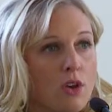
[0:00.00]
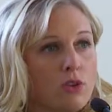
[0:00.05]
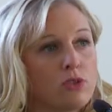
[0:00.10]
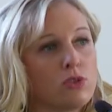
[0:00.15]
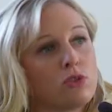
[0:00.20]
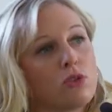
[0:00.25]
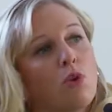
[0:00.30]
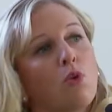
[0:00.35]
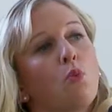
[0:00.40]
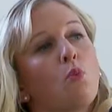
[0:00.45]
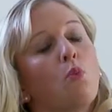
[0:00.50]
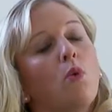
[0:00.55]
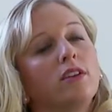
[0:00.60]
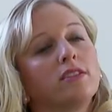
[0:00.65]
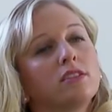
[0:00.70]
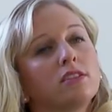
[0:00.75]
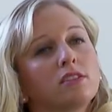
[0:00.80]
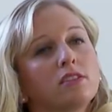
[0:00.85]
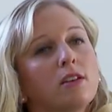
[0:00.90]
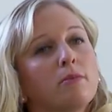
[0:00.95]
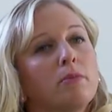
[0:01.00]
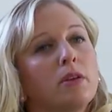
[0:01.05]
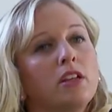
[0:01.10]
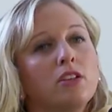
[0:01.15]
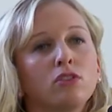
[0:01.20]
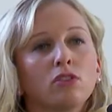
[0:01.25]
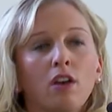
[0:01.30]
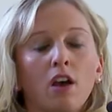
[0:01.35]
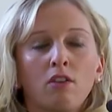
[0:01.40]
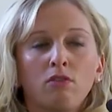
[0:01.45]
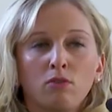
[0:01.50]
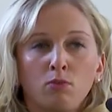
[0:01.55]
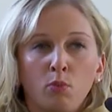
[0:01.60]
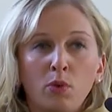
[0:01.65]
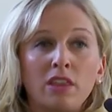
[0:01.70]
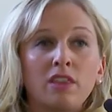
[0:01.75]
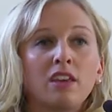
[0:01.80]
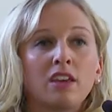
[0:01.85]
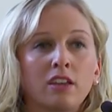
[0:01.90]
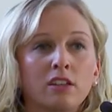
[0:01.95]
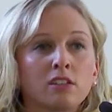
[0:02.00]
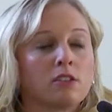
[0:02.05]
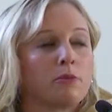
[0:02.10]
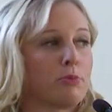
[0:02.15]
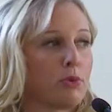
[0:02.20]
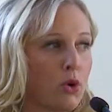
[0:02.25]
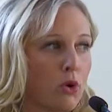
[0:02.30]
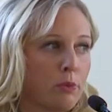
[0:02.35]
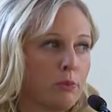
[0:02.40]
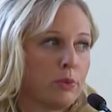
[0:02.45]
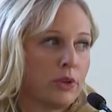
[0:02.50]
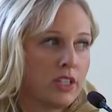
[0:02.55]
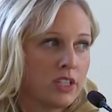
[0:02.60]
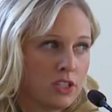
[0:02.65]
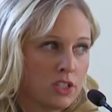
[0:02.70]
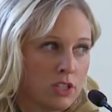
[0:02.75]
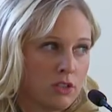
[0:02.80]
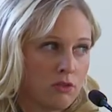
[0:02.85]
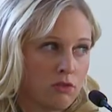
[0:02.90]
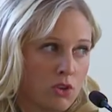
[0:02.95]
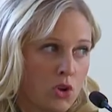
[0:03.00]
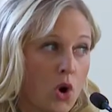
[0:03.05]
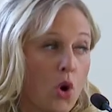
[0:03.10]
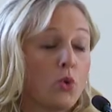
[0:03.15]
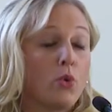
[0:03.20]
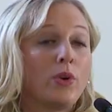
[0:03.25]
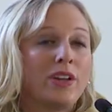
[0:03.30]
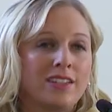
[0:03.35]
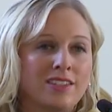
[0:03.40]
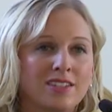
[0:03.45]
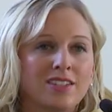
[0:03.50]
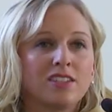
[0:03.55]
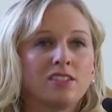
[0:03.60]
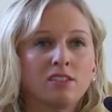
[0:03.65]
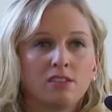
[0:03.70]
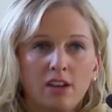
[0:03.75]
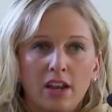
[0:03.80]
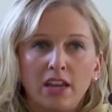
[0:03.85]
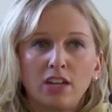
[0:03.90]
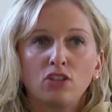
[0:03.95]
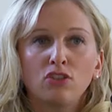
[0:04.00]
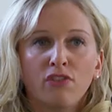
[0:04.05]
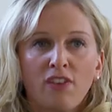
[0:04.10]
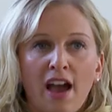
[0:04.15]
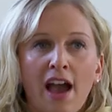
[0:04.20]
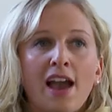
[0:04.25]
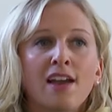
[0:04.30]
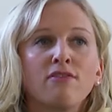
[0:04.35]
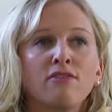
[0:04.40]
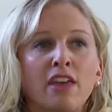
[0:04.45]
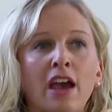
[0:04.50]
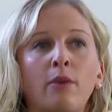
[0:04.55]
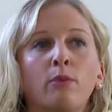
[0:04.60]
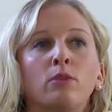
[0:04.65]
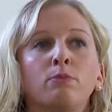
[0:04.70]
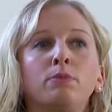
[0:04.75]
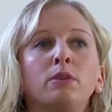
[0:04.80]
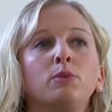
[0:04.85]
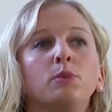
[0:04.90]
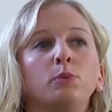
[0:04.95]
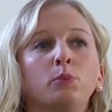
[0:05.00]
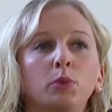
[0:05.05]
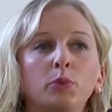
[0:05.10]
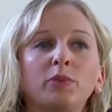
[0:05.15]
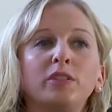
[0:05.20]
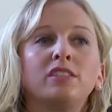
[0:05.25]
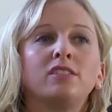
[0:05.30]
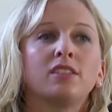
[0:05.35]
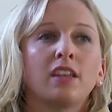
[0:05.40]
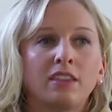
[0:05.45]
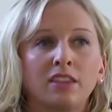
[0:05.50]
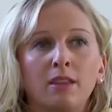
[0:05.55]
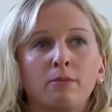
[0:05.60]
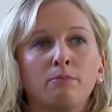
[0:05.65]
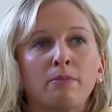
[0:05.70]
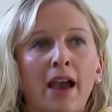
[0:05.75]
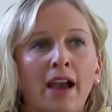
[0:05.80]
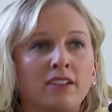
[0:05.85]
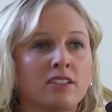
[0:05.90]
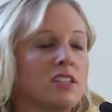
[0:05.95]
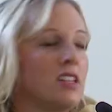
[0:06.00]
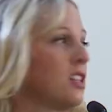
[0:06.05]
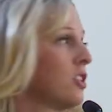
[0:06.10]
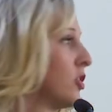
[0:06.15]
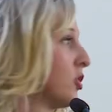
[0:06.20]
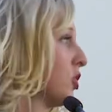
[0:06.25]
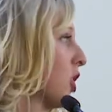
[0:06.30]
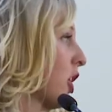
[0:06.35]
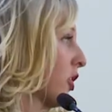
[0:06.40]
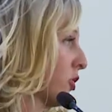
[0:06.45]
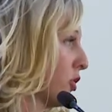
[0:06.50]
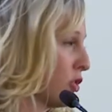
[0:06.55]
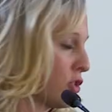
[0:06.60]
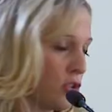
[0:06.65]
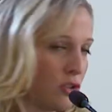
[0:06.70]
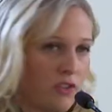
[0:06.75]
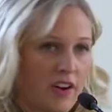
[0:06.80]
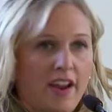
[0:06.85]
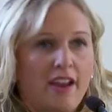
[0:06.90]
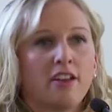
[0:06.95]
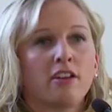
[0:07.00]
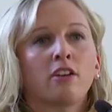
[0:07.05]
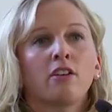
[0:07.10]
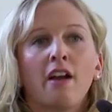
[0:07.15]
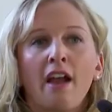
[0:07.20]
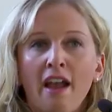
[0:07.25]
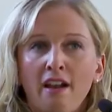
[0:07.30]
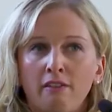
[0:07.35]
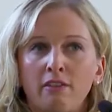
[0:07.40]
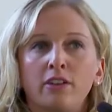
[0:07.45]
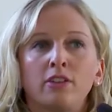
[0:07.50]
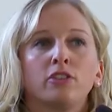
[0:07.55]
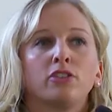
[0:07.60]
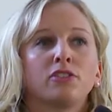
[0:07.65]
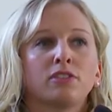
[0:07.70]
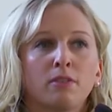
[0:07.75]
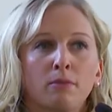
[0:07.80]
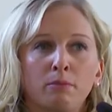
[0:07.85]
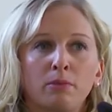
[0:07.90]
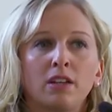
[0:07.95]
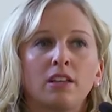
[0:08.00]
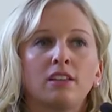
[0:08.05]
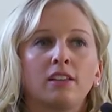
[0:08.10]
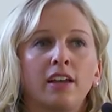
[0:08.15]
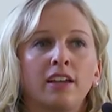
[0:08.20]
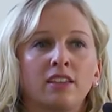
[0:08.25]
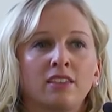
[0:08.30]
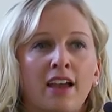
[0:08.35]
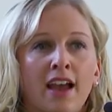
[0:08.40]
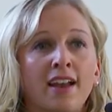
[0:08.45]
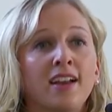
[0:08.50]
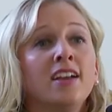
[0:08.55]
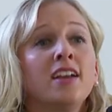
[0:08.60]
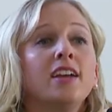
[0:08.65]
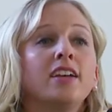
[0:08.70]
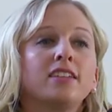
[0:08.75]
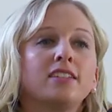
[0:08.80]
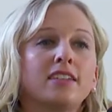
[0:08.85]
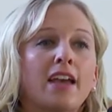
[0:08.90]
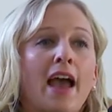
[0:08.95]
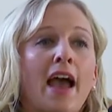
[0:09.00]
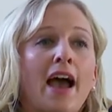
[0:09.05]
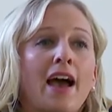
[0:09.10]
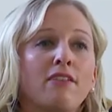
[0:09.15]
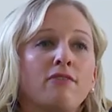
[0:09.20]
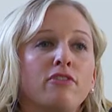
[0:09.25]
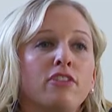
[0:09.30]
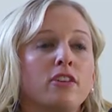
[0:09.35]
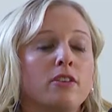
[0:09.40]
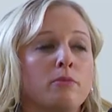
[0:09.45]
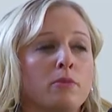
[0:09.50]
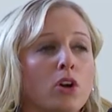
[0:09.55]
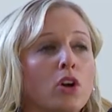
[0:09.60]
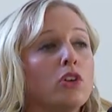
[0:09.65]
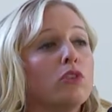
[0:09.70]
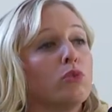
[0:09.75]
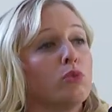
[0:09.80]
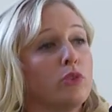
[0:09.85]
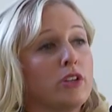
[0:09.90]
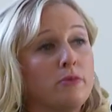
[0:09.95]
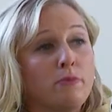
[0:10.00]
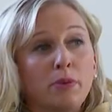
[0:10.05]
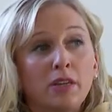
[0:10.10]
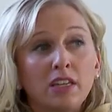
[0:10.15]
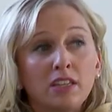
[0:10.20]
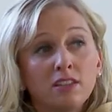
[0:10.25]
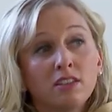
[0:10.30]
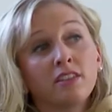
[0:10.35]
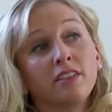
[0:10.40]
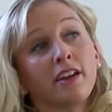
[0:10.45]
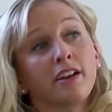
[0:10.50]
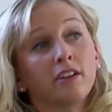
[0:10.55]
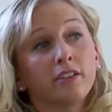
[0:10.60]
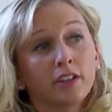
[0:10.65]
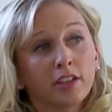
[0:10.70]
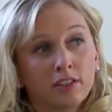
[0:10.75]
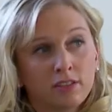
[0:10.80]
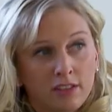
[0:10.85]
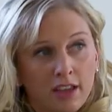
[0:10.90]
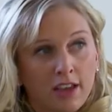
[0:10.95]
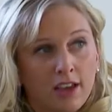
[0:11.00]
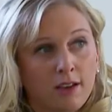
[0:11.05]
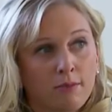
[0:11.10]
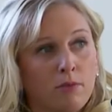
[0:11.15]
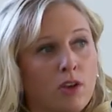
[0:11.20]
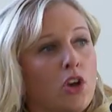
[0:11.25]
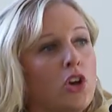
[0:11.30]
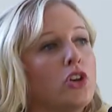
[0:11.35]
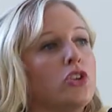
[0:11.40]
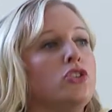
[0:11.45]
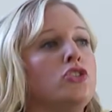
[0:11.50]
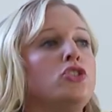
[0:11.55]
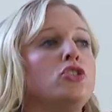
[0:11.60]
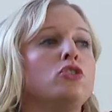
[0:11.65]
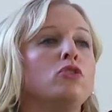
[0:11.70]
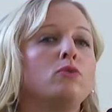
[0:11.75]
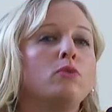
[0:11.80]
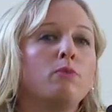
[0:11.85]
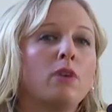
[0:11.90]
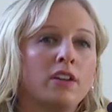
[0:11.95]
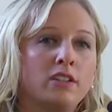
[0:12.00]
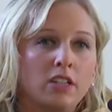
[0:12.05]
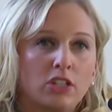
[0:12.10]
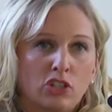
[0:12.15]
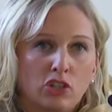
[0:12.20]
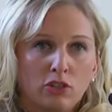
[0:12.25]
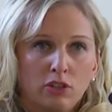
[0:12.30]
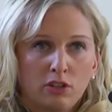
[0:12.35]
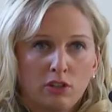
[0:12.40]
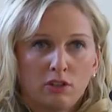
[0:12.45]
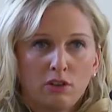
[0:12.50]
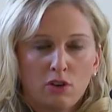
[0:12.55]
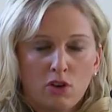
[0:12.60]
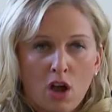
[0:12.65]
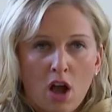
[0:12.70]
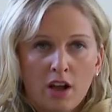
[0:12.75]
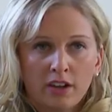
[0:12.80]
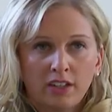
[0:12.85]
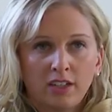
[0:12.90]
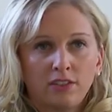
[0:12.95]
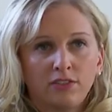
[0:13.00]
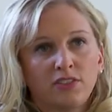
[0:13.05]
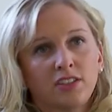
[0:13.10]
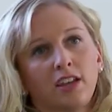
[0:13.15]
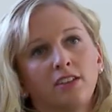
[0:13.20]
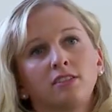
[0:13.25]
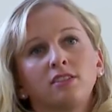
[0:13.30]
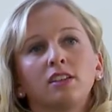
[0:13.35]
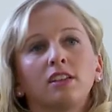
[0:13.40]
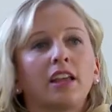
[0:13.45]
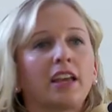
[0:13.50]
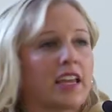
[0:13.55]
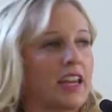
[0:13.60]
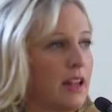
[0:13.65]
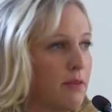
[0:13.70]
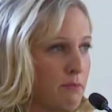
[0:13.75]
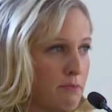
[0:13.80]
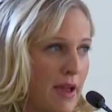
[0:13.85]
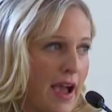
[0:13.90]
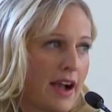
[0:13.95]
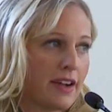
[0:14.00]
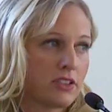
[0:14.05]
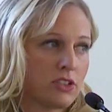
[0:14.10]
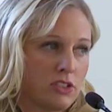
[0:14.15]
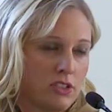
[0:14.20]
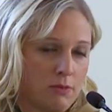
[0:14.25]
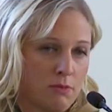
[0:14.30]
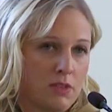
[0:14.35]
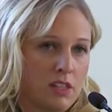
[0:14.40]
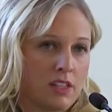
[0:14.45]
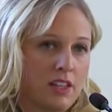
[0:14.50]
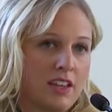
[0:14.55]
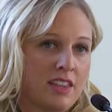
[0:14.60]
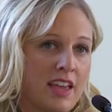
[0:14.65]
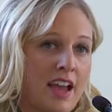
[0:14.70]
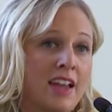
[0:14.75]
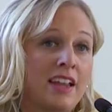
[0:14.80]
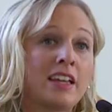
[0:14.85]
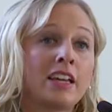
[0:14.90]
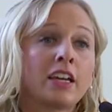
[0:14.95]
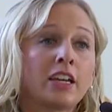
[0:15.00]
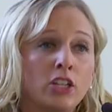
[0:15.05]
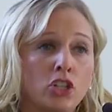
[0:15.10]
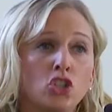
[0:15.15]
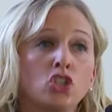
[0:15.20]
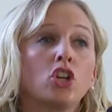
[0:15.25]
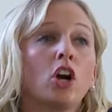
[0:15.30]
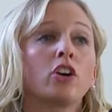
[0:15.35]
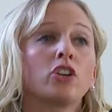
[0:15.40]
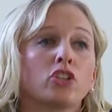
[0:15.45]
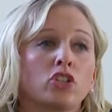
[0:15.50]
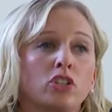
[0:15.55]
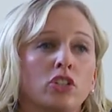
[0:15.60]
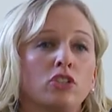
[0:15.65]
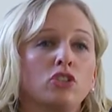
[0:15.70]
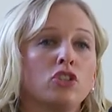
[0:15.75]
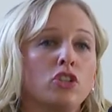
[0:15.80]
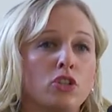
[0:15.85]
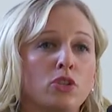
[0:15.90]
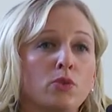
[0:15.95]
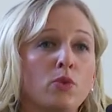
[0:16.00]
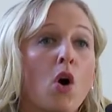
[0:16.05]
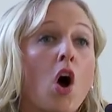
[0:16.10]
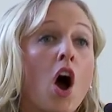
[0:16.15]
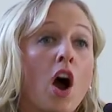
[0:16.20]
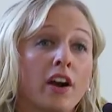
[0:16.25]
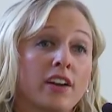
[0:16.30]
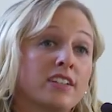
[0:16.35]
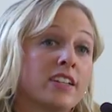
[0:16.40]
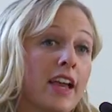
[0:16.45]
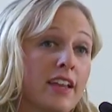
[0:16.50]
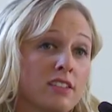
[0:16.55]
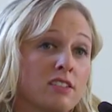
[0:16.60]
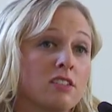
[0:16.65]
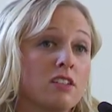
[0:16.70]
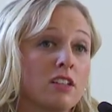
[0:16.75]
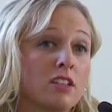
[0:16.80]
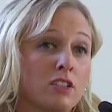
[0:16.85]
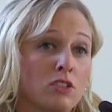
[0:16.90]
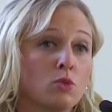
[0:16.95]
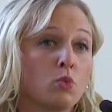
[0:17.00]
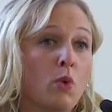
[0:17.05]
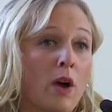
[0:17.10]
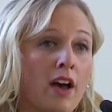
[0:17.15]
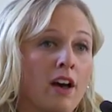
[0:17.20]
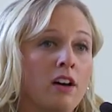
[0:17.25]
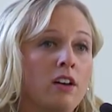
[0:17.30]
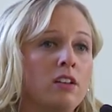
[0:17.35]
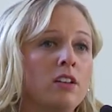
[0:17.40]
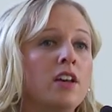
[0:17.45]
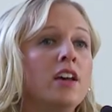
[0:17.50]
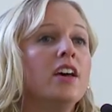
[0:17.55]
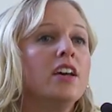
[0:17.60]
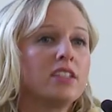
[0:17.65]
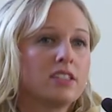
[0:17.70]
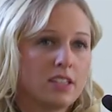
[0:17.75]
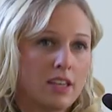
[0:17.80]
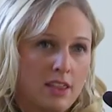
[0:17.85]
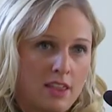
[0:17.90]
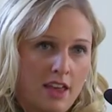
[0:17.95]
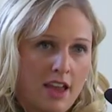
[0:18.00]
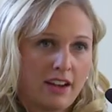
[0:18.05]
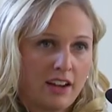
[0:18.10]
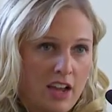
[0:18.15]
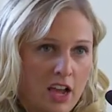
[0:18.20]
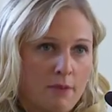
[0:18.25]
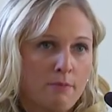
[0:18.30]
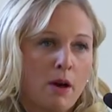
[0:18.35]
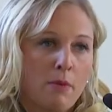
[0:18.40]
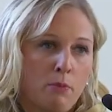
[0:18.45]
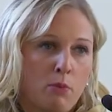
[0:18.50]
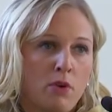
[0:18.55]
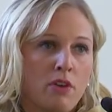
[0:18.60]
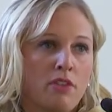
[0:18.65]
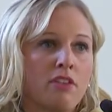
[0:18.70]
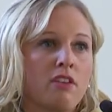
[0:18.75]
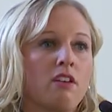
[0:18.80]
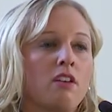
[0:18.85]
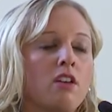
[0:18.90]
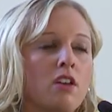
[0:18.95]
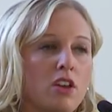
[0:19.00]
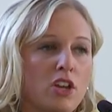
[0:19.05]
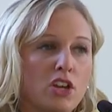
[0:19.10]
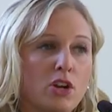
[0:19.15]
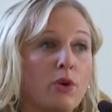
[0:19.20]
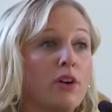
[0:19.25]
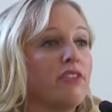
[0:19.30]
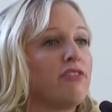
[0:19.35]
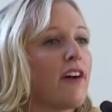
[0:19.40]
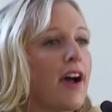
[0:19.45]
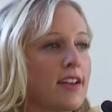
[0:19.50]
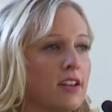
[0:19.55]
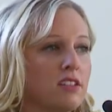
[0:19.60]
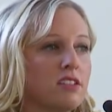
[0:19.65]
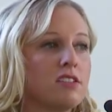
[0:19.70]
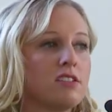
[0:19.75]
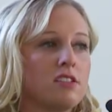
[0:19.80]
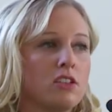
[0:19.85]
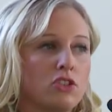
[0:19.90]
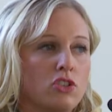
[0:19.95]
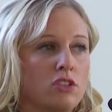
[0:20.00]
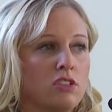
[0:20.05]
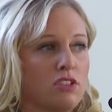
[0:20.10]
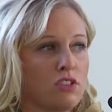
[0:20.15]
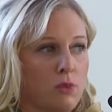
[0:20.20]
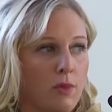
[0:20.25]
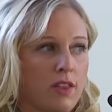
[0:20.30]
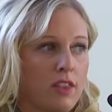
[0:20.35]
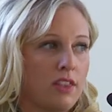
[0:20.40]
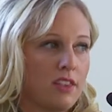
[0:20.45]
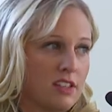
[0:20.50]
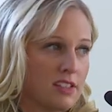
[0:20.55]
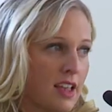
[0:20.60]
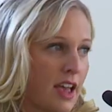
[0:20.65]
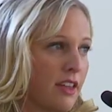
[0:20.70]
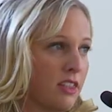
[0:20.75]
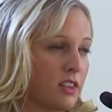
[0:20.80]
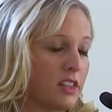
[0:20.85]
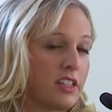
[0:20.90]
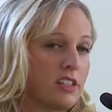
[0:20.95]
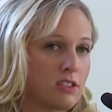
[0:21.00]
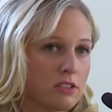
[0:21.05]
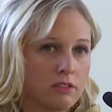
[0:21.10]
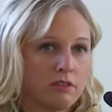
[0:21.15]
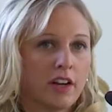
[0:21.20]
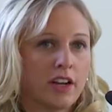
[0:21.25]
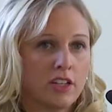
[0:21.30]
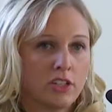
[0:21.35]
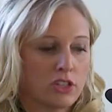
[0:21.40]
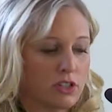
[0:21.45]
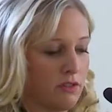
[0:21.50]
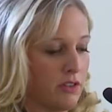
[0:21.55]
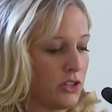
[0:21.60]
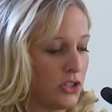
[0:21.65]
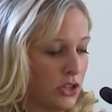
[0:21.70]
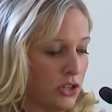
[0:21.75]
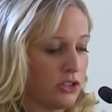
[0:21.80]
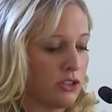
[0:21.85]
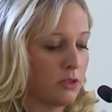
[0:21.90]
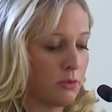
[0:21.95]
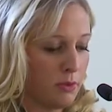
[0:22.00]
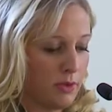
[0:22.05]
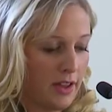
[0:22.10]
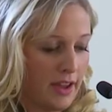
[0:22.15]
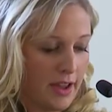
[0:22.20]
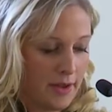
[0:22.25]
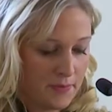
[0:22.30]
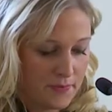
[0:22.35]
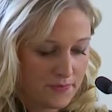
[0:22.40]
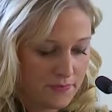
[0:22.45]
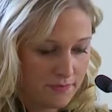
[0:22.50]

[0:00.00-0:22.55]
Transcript: So once we think is appropriate to go into stage 5, that would be when we would send them back to either Dr. Turan or Erin or somebody like that to have them repeat their exam, do additional neurocognitive testing like an impact or something like that in conjunction to our testing as well, to then come up with a final decision as to whether these athletes are ready to return to play.